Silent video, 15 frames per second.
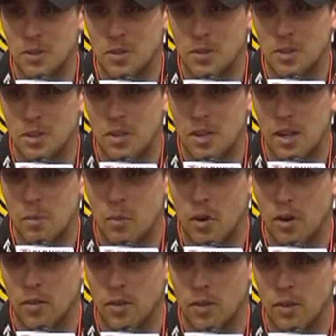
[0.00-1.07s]
So that
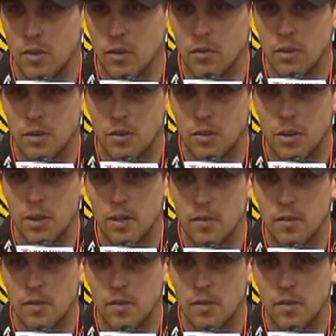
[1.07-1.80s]
part of it's a little frustrating.